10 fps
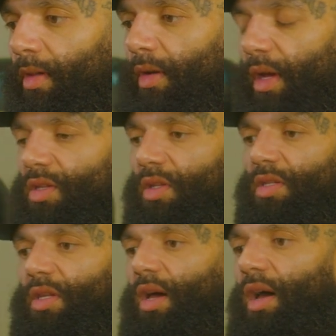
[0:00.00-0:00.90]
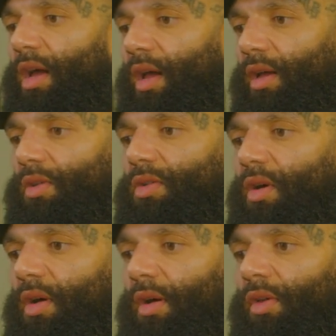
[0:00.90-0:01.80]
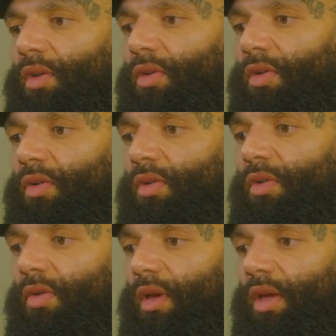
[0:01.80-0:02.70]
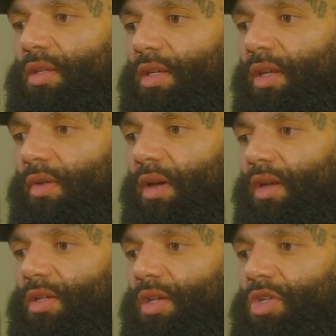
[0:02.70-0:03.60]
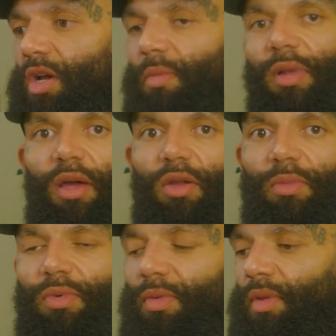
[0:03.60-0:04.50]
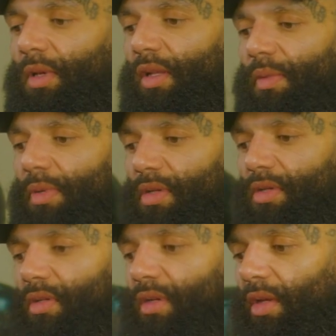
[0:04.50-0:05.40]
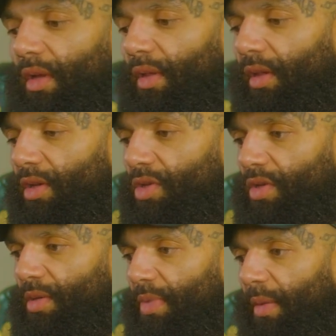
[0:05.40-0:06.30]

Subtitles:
Okay, so this guy has got a crazy, crazy sharp lineup with the mini clippers. I think he's using